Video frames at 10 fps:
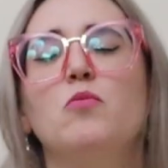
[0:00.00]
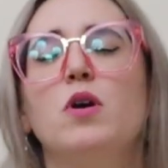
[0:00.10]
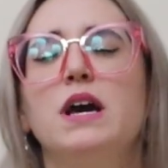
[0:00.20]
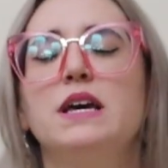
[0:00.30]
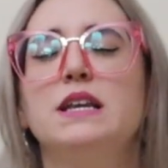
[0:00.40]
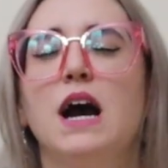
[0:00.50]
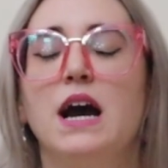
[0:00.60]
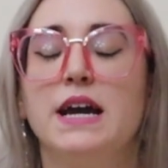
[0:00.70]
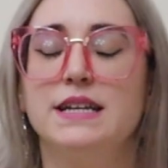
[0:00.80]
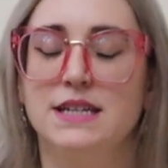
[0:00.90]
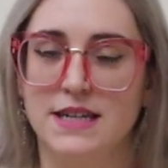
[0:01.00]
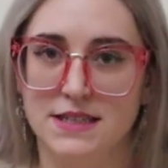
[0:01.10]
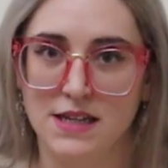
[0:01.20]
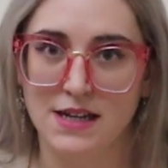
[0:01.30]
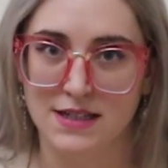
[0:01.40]
When I
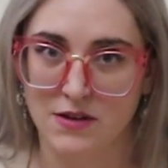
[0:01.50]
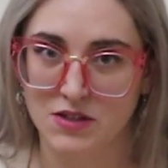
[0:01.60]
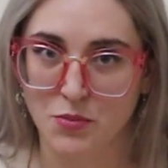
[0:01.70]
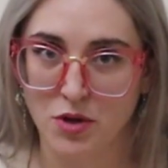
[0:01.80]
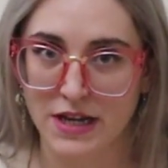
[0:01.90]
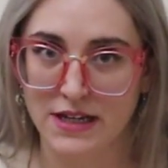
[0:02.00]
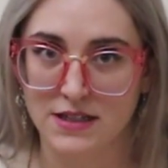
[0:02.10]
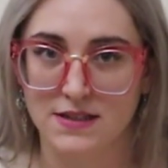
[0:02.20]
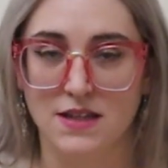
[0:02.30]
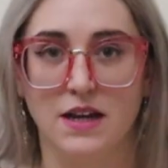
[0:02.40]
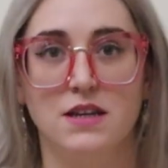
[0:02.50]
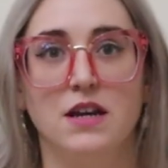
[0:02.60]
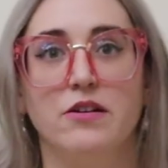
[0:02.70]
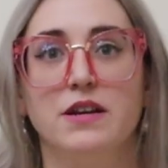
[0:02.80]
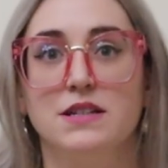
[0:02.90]
tasted it as I was putting it into
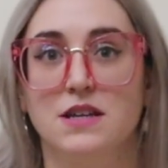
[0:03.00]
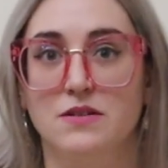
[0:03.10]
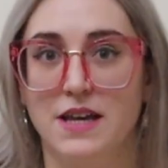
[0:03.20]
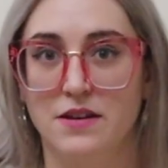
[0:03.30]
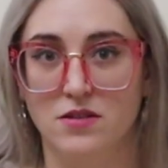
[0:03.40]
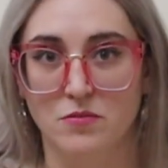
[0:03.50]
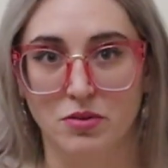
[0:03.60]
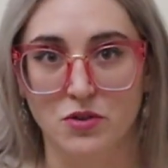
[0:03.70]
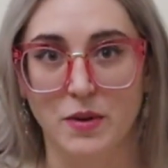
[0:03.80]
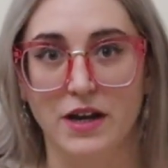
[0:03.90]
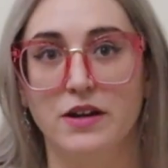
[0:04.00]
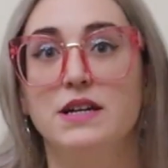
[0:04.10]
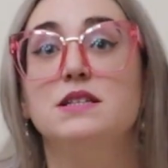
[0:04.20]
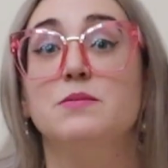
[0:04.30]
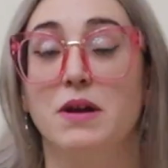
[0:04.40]
secondary, as I was adding the
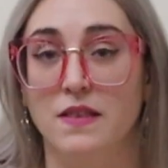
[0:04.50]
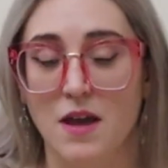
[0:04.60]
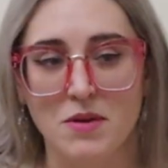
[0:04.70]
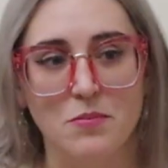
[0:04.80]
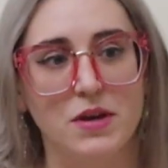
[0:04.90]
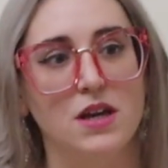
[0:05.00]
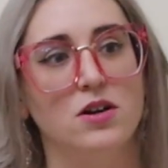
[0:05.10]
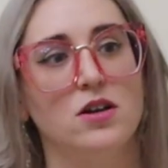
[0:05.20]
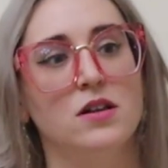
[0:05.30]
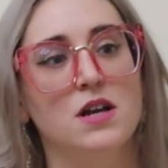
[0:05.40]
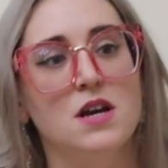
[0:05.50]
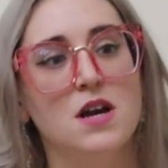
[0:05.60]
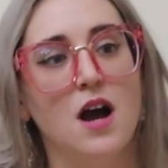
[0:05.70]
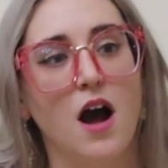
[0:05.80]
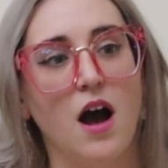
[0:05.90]
blueberries and my lemon peel,
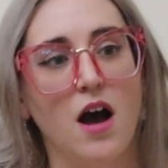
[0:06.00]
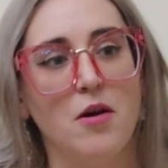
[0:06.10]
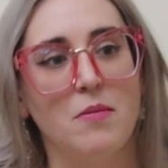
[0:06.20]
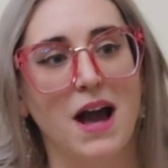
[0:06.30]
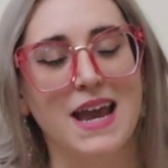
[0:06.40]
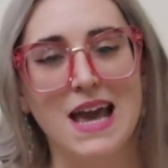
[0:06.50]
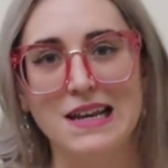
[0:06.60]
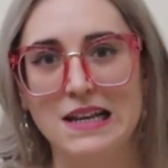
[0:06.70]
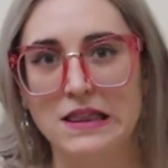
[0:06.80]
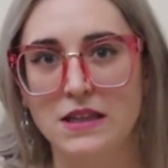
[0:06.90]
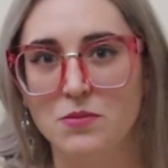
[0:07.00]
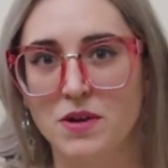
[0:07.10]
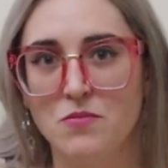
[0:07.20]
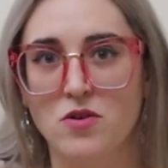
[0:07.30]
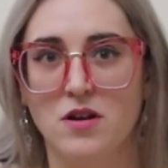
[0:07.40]
I added a little
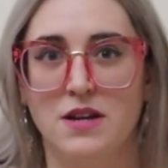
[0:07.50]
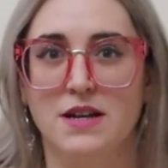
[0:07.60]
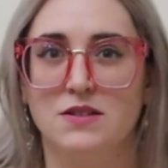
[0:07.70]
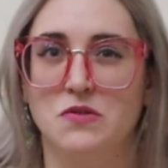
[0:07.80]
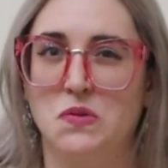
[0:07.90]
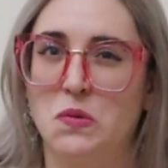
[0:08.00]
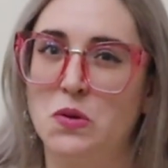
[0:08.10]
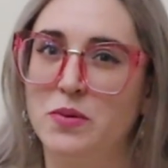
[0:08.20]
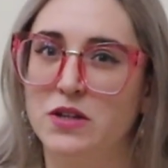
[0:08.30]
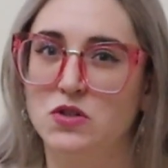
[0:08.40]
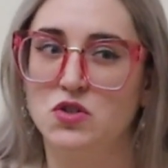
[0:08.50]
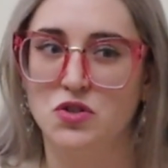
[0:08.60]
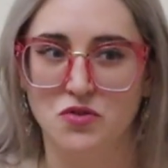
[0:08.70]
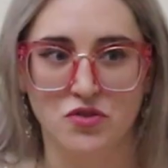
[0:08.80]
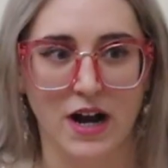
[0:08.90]
bit more honey because it was a little bit
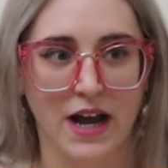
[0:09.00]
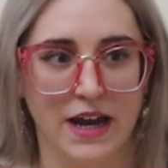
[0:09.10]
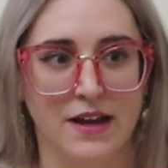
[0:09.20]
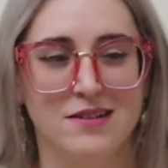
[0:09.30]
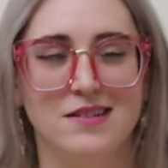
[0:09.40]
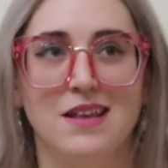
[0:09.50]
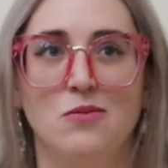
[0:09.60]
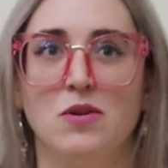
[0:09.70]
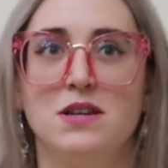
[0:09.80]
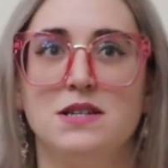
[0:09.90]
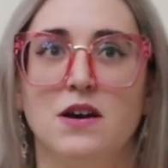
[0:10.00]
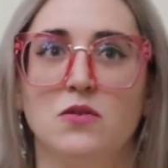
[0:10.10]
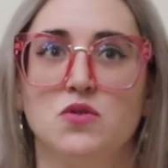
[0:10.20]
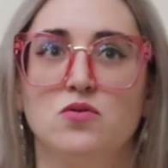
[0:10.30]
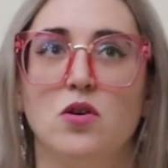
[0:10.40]
too dry. It went
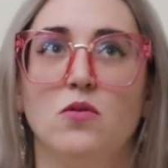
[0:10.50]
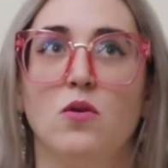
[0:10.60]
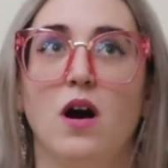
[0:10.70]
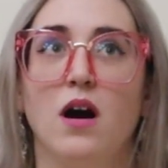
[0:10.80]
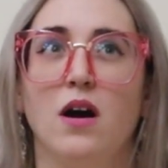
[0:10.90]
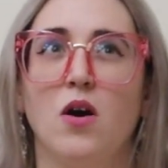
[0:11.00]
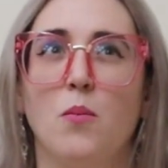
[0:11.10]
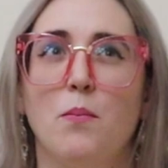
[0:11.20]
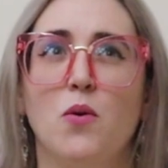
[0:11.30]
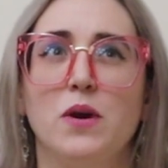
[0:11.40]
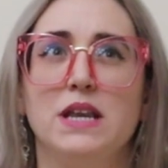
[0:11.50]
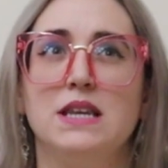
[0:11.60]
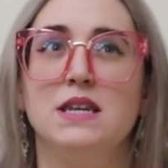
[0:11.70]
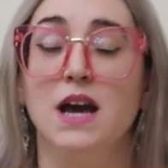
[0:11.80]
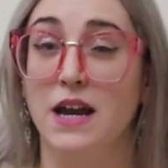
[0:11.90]
down to a
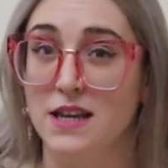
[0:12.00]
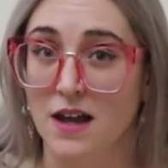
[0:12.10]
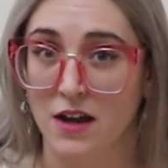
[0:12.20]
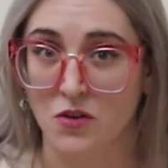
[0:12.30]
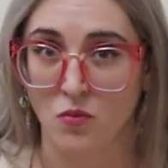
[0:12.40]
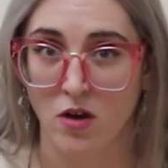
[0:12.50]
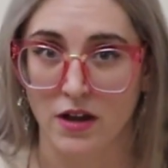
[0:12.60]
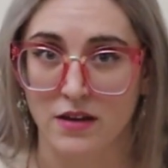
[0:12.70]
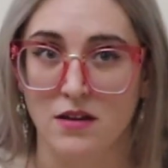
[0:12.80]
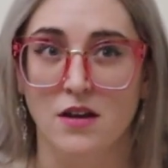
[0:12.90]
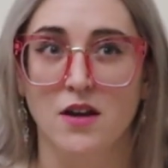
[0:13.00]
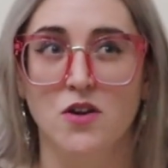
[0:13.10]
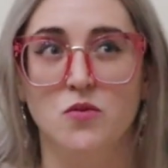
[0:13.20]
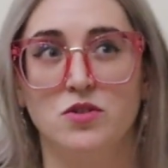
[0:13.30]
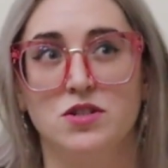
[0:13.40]
0.991,
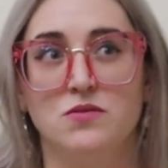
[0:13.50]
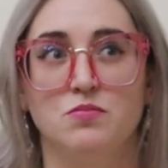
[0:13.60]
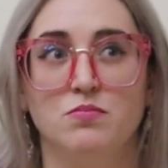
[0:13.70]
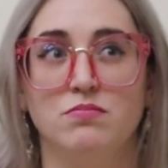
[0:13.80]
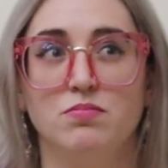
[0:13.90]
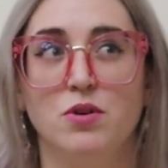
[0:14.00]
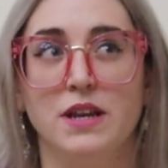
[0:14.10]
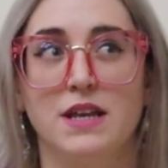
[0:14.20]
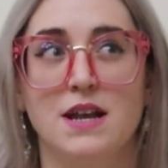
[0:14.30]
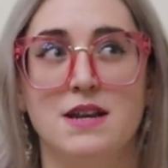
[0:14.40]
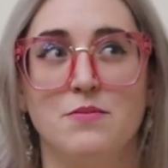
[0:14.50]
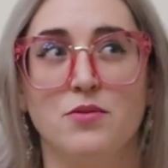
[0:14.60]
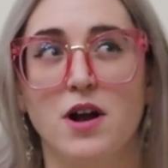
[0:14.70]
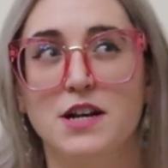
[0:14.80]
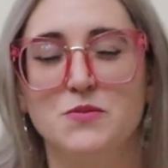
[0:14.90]
which is putting it at an
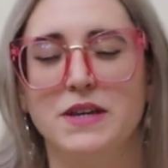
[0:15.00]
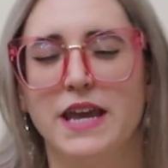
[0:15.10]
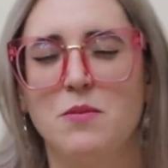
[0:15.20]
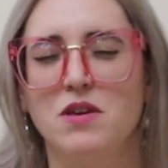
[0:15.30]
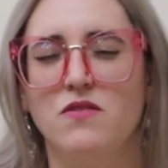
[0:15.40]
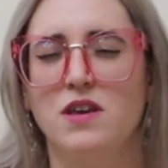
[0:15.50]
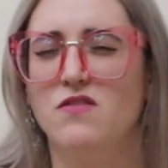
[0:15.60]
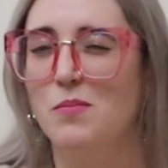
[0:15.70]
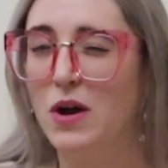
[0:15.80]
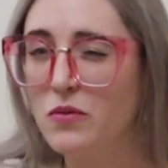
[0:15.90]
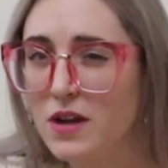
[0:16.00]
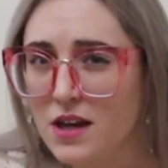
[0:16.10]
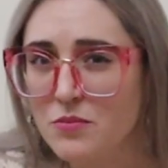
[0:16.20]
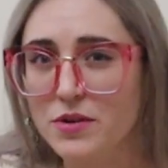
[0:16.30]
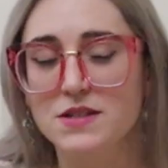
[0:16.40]
approximate ABV of about
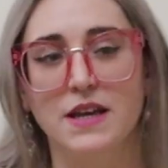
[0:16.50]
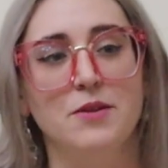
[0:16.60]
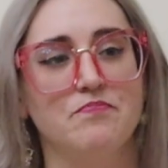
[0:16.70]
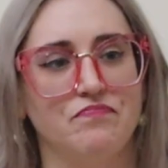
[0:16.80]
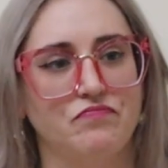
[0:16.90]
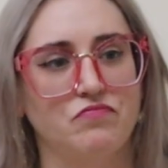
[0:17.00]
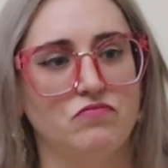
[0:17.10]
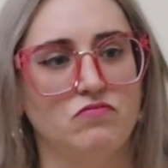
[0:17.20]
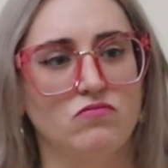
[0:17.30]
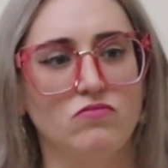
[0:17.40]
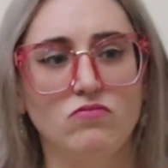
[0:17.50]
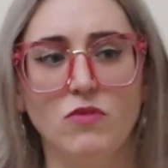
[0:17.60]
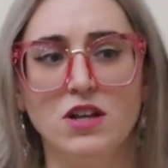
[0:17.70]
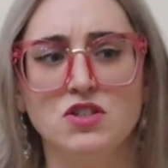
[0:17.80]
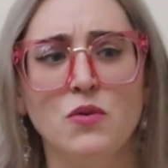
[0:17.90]
9%.
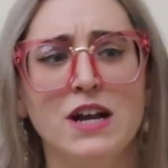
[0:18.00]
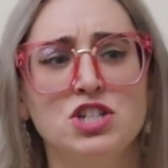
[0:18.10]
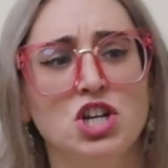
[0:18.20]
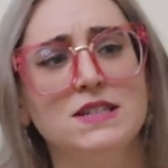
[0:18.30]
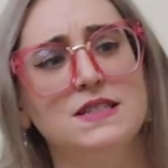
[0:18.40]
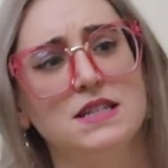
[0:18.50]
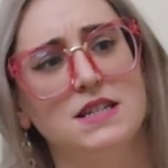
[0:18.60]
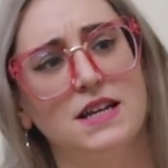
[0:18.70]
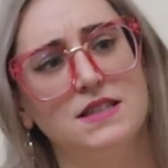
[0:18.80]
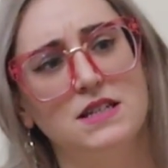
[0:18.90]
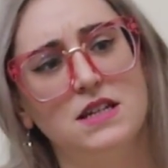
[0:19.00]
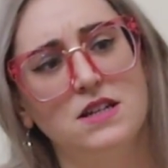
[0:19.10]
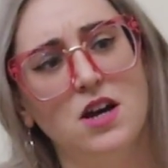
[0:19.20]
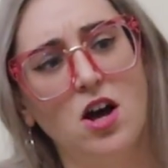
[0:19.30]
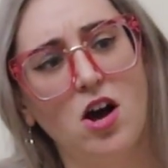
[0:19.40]
So I just
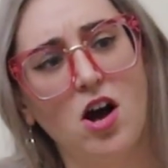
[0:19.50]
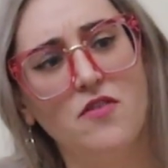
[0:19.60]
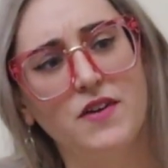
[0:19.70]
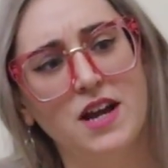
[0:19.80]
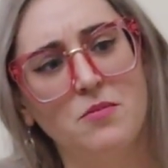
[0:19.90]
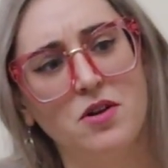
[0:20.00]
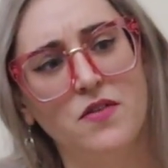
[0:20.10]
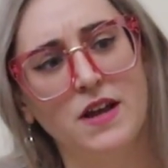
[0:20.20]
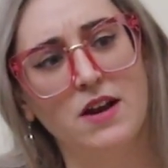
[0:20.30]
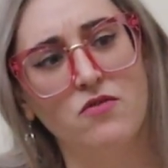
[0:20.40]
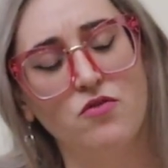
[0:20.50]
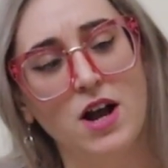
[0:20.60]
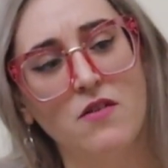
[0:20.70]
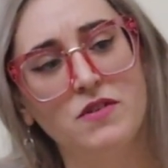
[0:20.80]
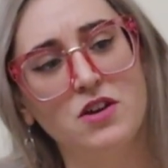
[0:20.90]
tested off camera the
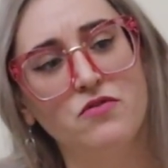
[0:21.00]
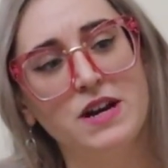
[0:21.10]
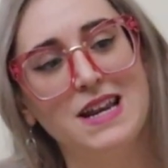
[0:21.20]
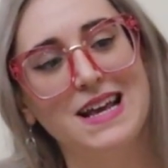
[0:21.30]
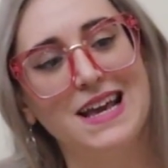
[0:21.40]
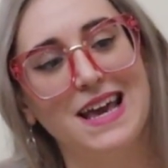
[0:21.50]
Greavity reading